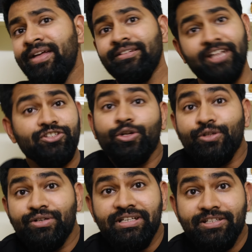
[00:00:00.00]
that's also
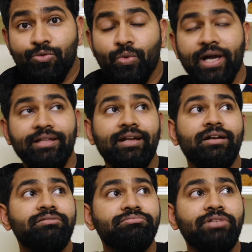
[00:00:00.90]
the reason why there
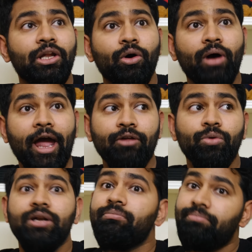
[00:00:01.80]
are, I don't
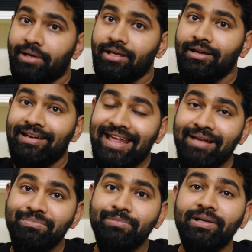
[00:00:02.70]
want to bring names,